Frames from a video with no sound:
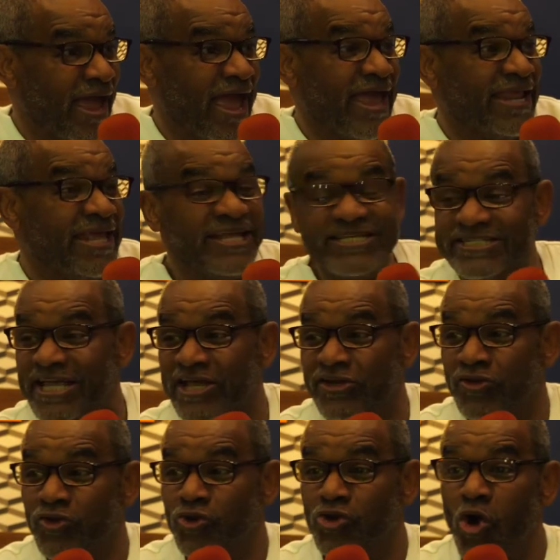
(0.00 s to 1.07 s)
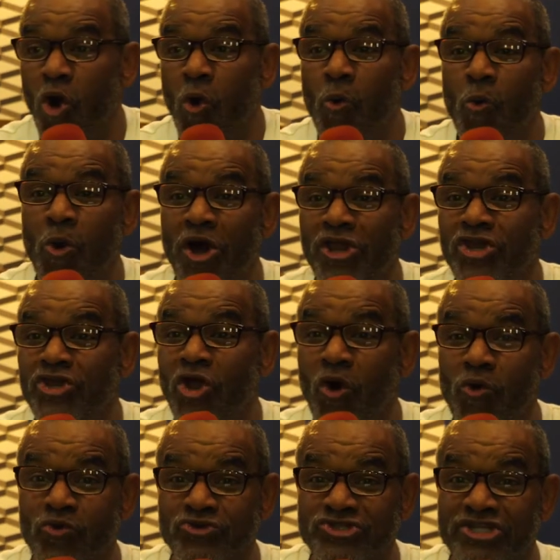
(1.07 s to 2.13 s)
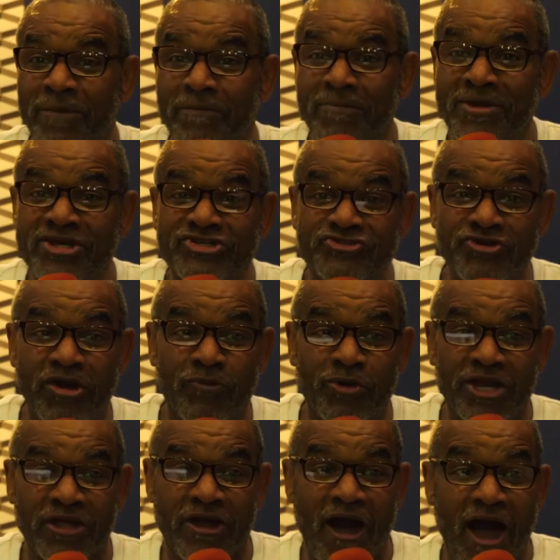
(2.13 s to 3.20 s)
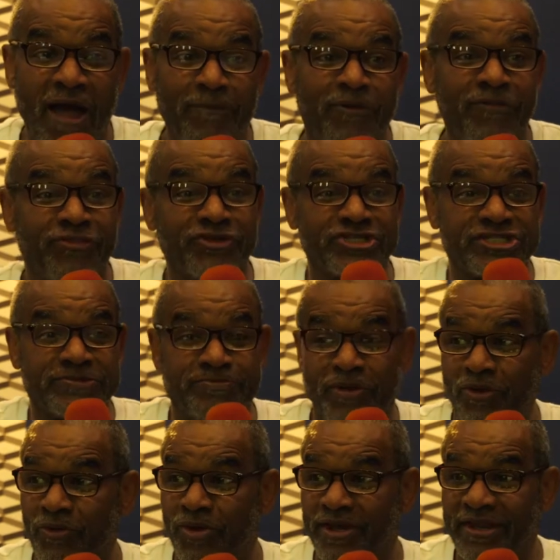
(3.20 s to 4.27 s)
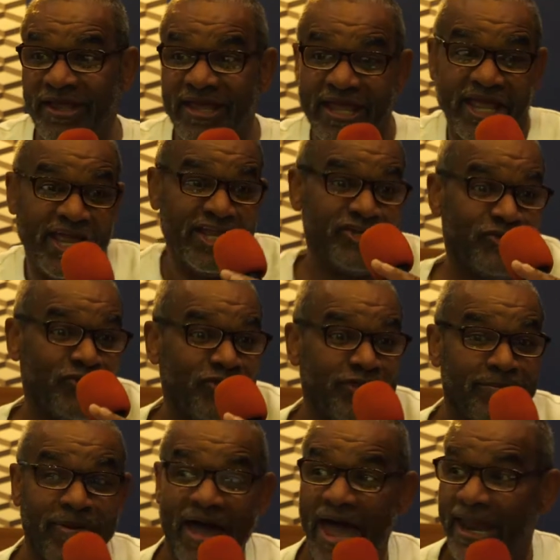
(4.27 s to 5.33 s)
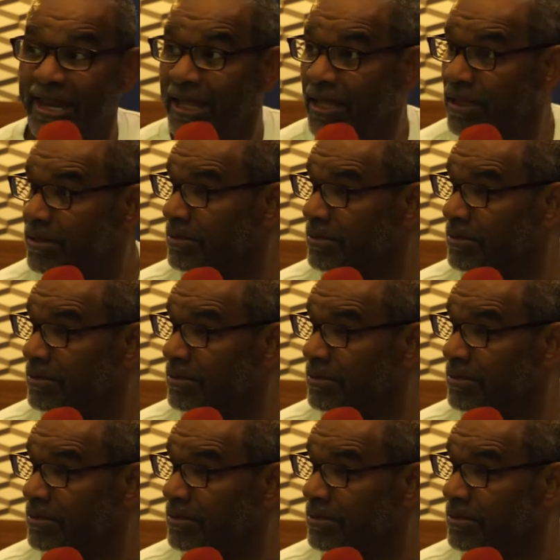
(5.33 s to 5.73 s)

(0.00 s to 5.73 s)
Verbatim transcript: And he said, No one knows the mystery of when God put the spirit into the body.